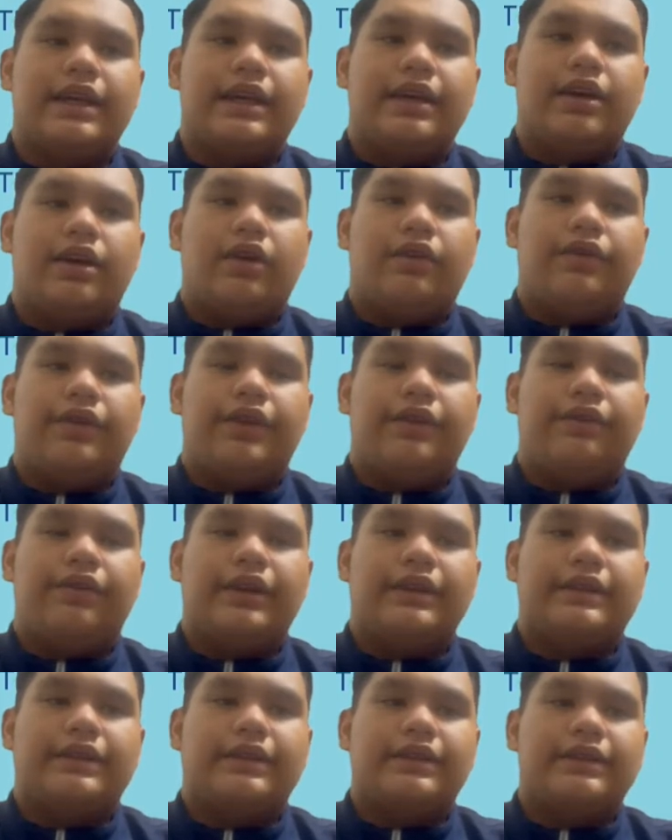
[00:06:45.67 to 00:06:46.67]
of
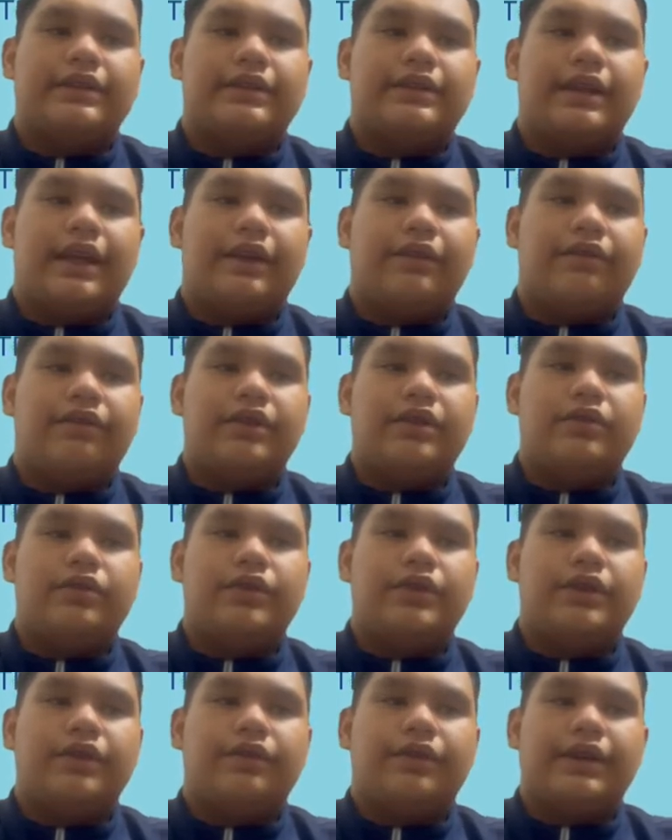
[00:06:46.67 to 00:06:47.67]
devices and
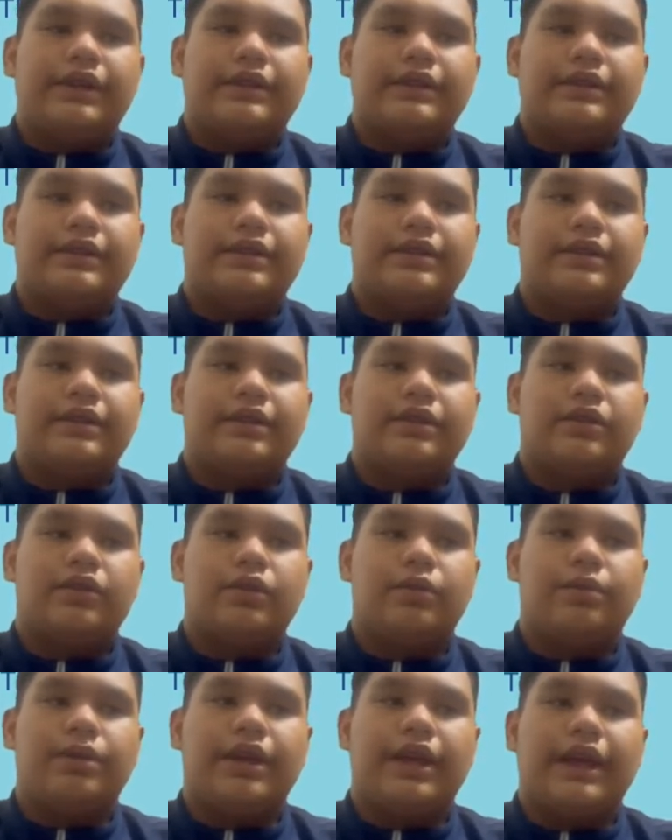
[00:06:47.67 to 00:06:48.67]
virtual device
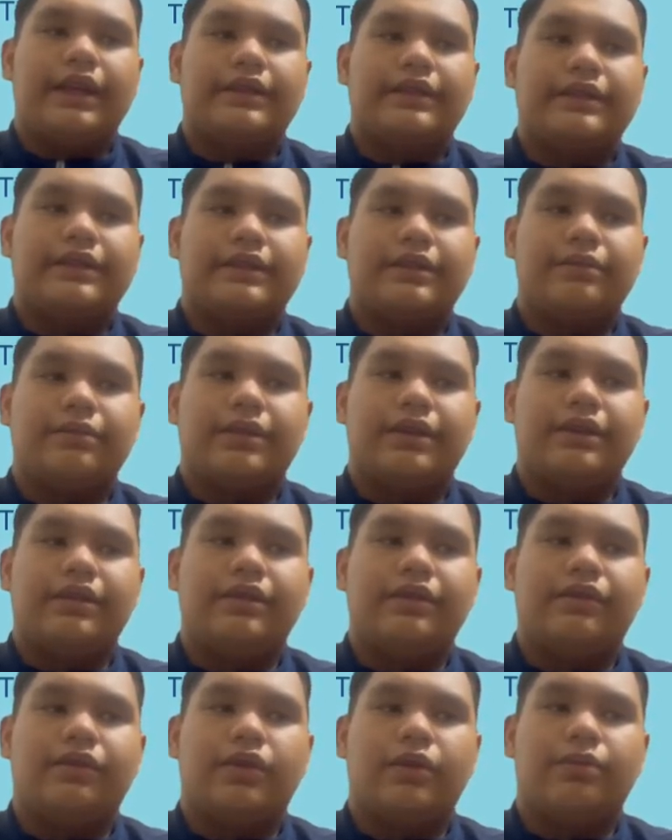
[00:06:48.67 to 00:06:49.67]
to be accessible
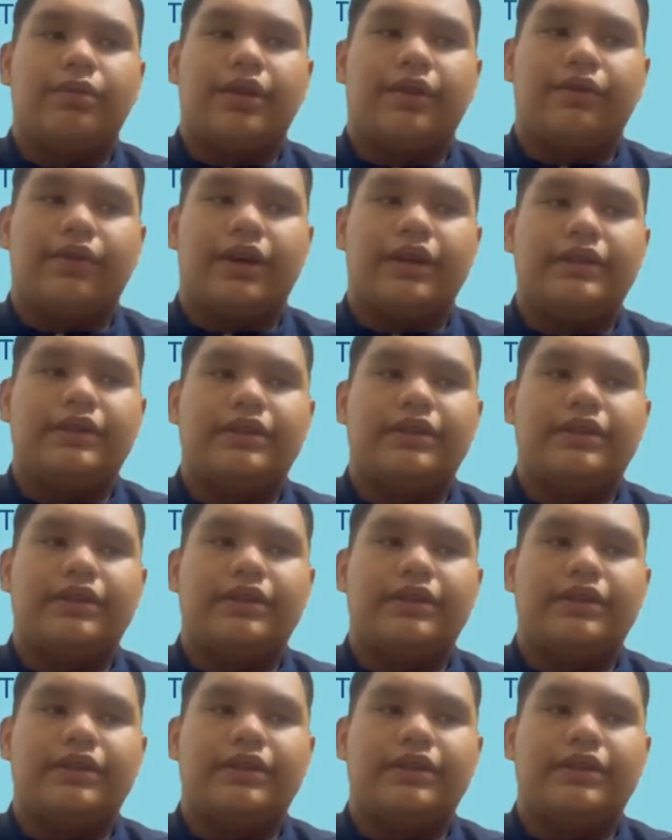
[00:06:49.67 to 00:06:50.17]
from device,